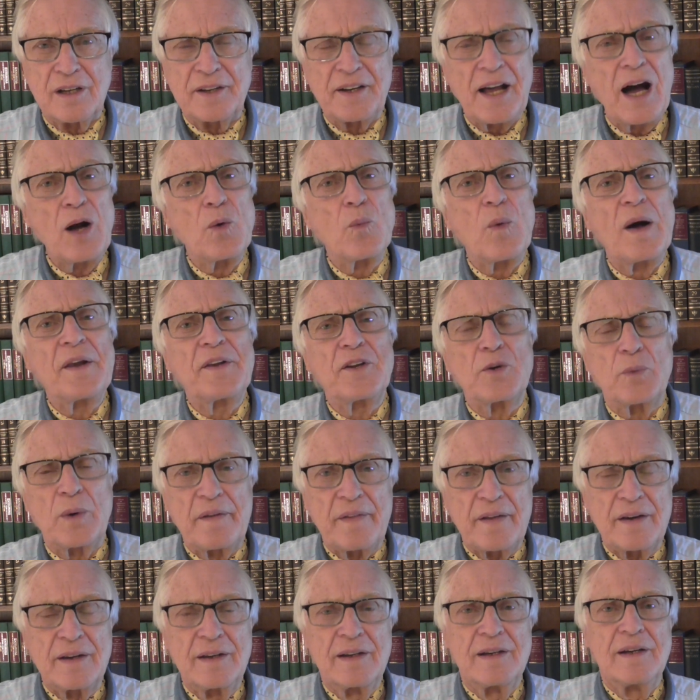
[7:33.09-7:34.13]
And I wonder
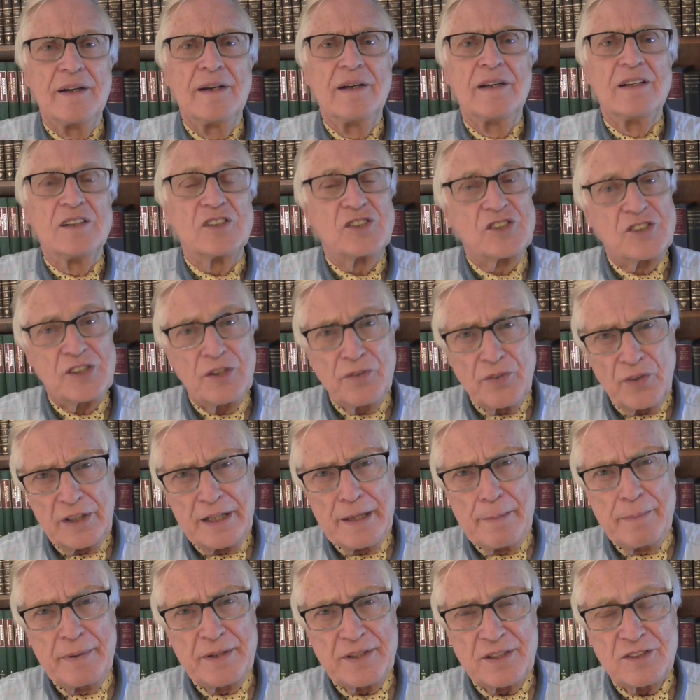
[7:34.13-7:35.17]
whether civil
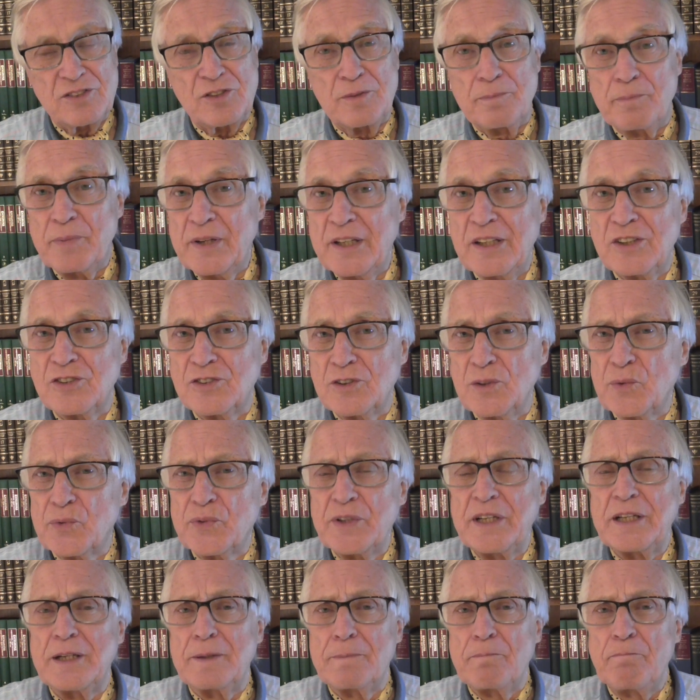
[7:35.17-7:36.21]
liberties and personal
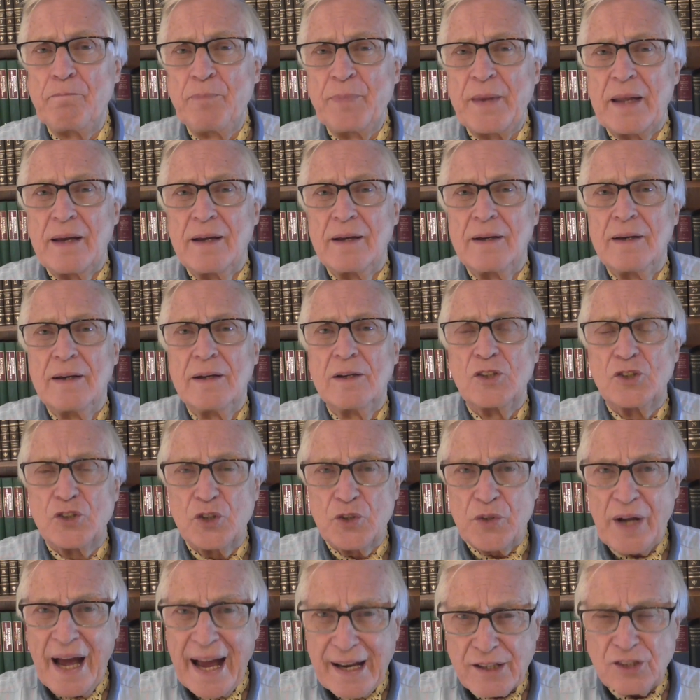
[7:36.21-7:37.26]
freedom
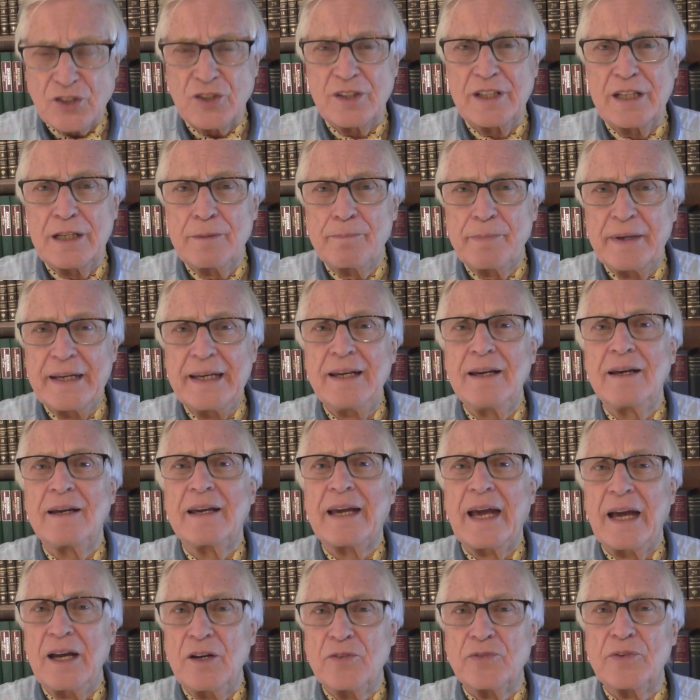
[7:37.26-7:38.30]
should actually be
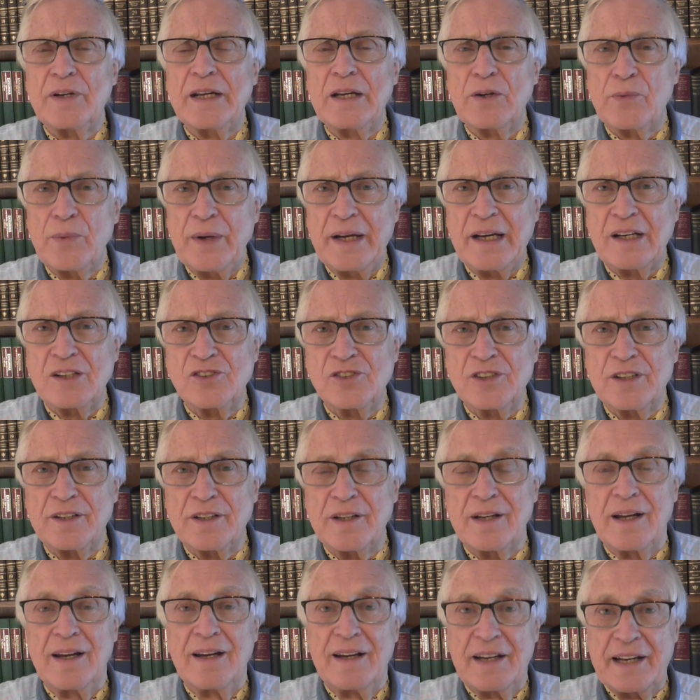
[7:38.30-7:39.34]
carefully
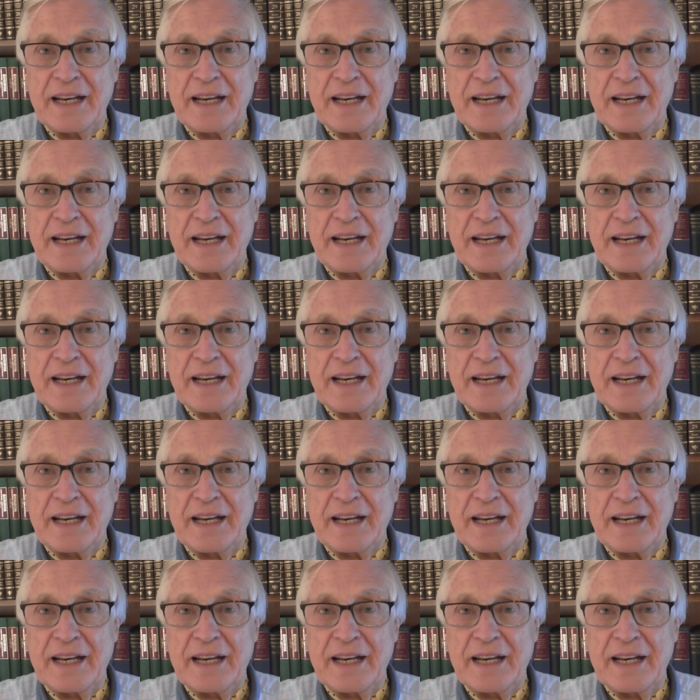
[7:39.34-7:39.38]
reconsidered.